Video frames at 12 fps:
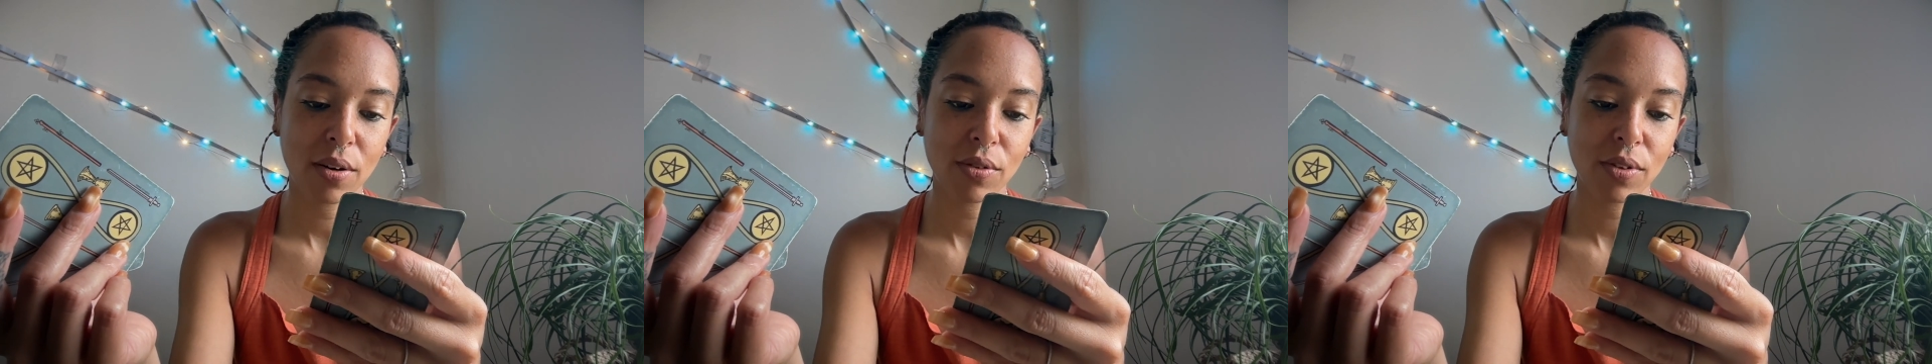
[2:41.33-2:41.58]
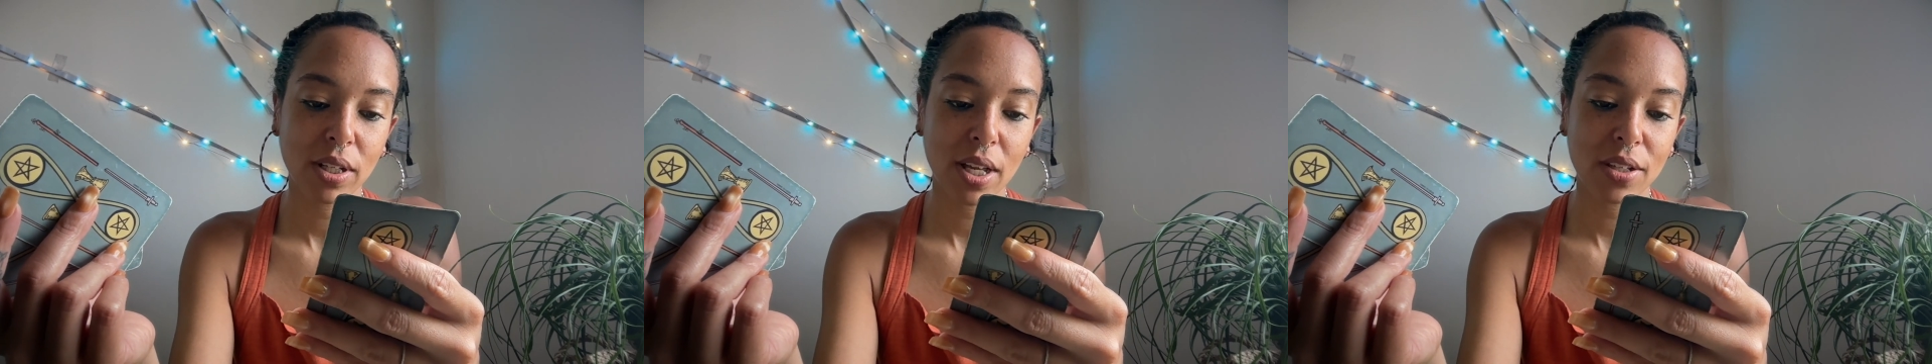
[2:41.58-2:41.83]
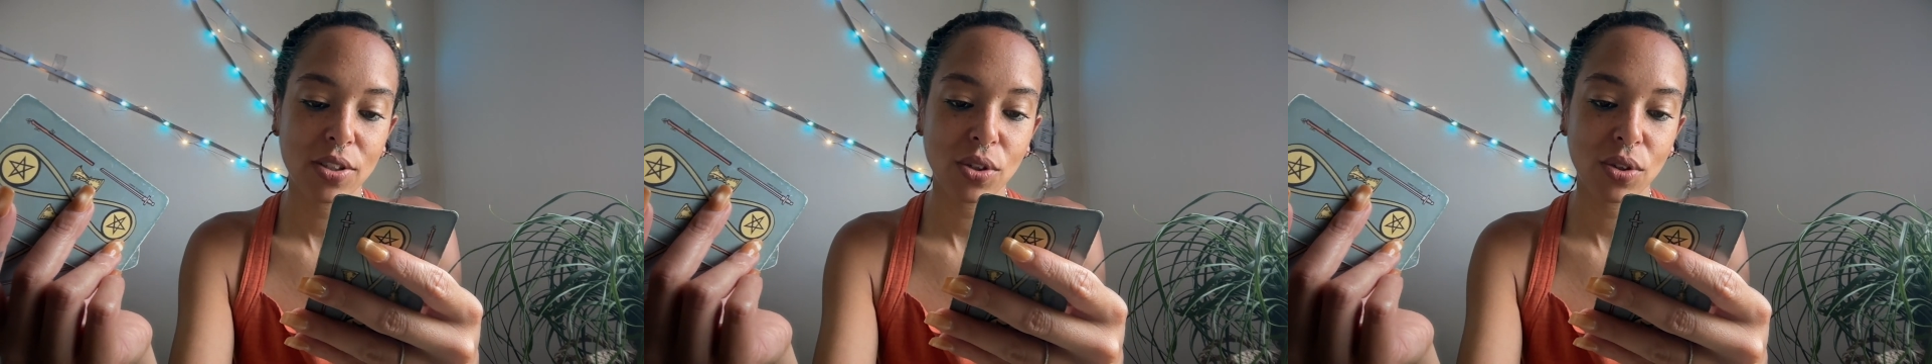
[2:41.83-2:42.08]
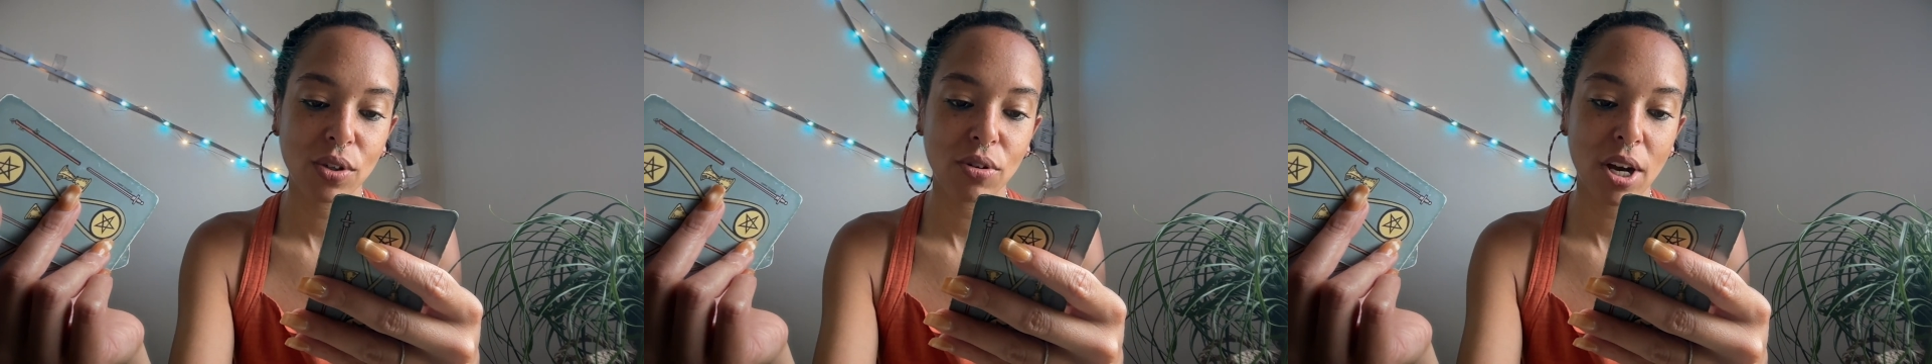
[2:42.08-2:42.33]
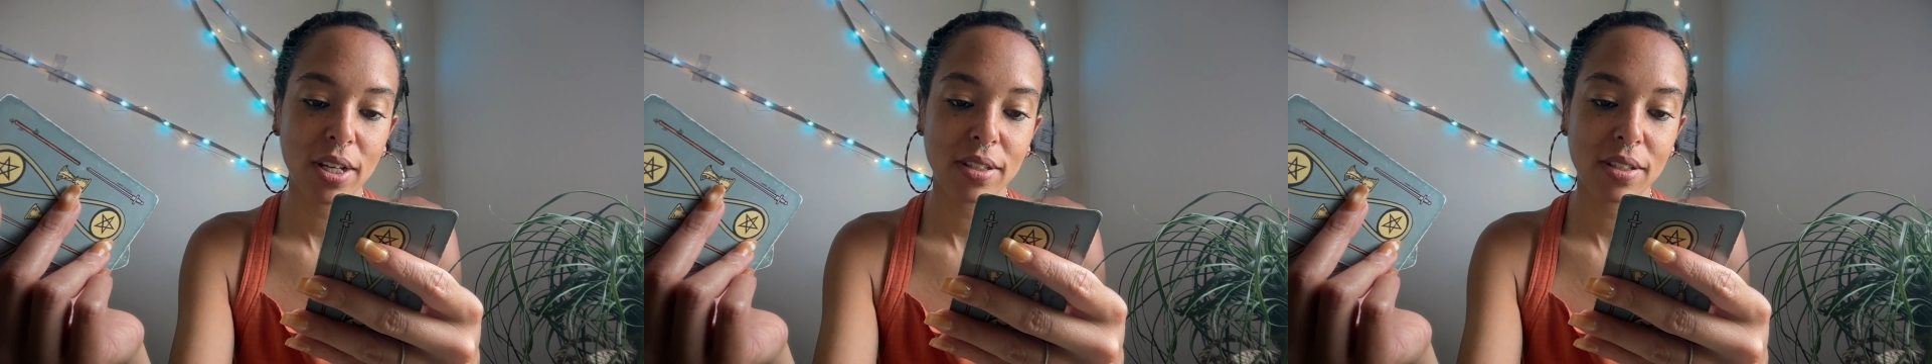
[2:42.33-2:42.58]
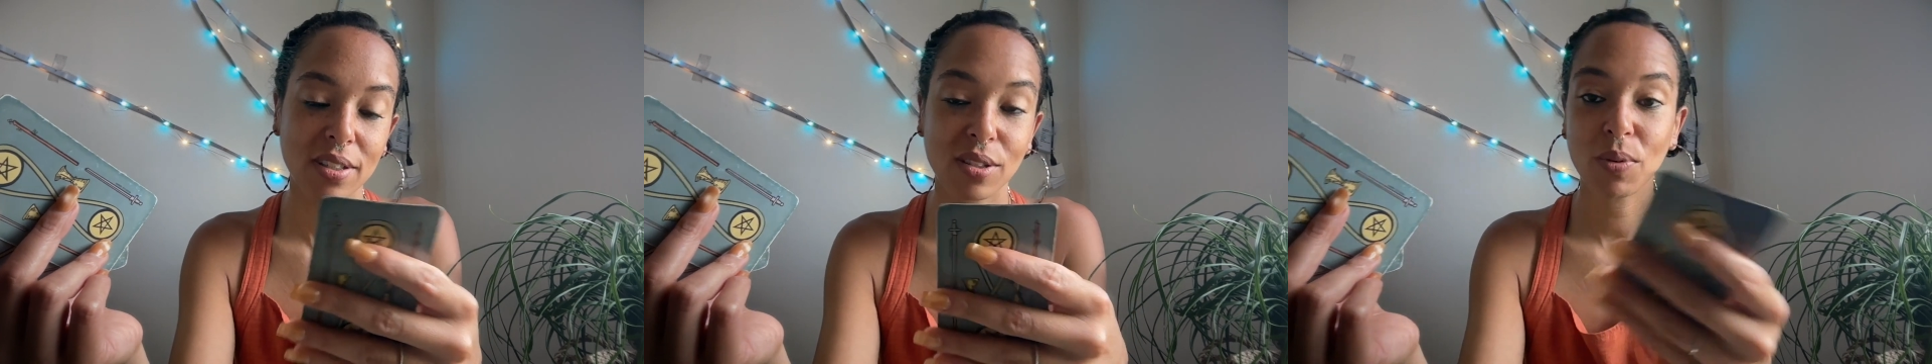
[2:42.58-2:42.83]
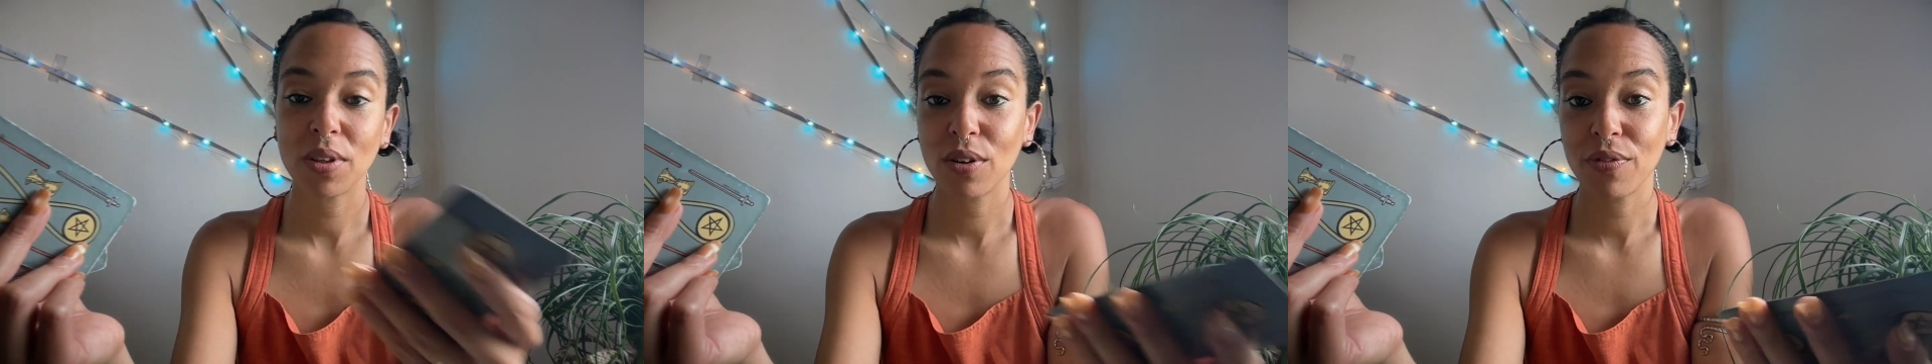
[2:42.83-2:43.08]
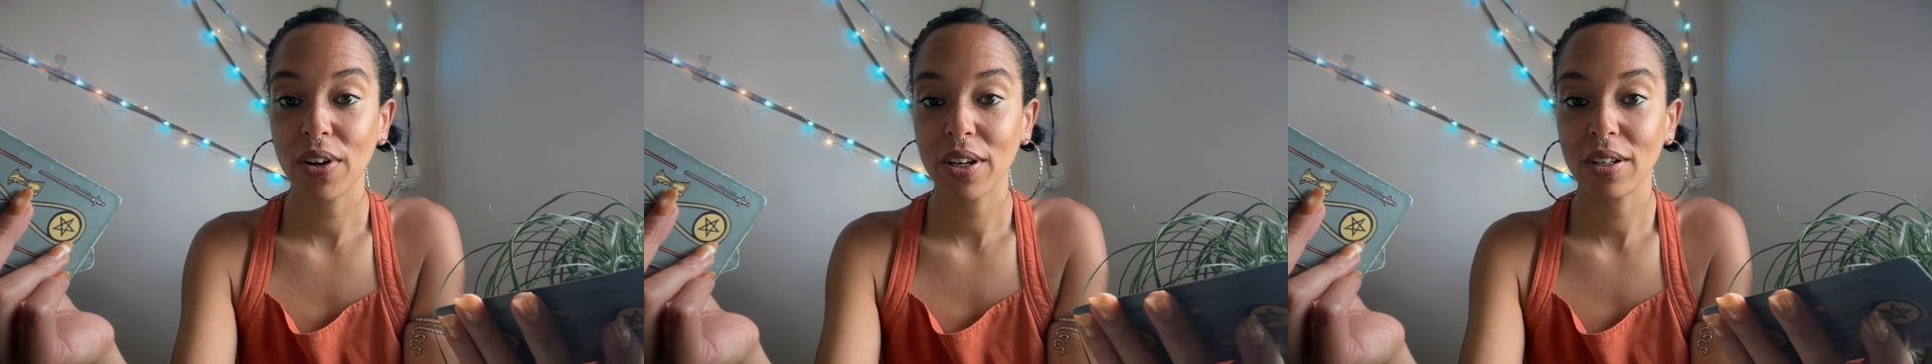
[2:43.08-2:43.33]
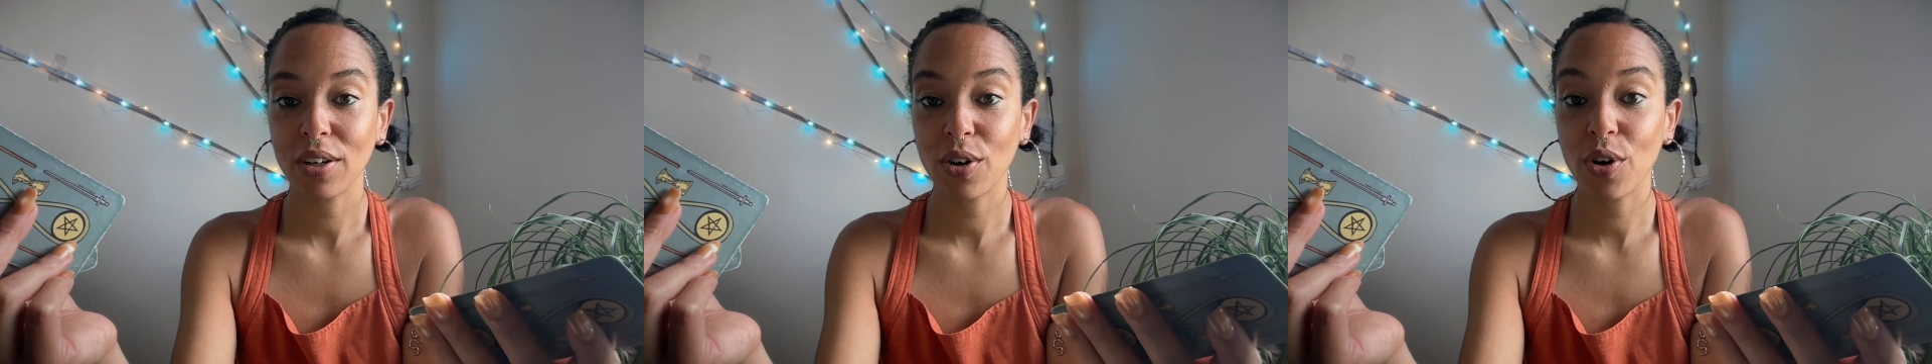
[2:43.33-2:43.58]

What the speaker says: to realize you're in crisis is when their fucking